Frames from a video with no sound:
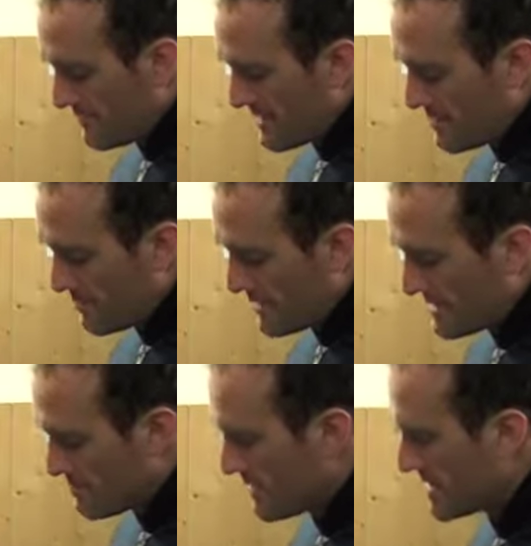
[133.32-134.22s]
of neoprene is
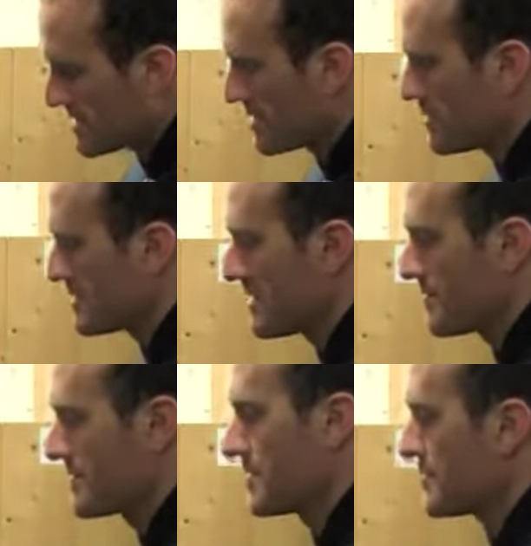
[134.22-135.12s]
pretty exclusive
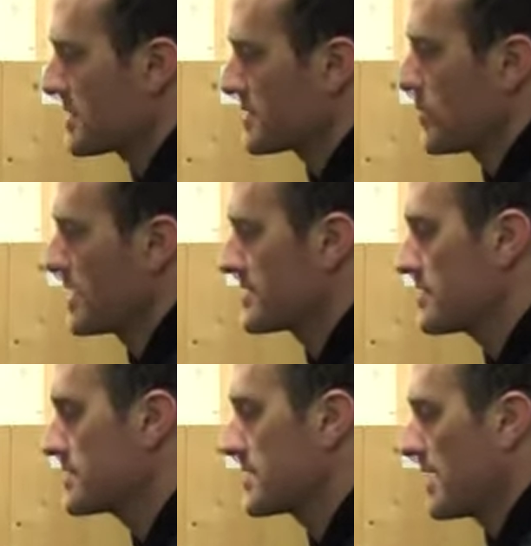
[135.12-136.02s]
to this
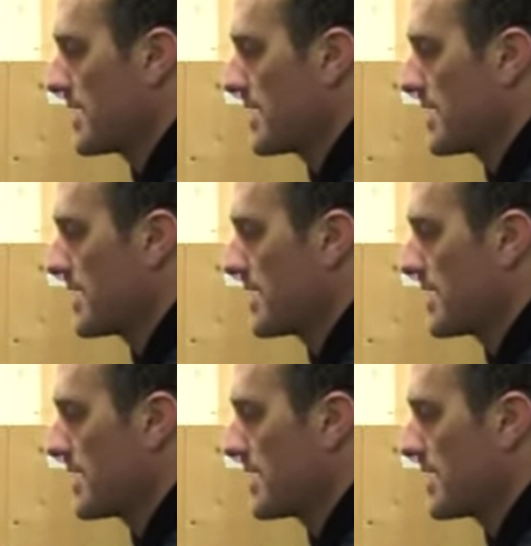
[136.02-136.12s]
wetsuit.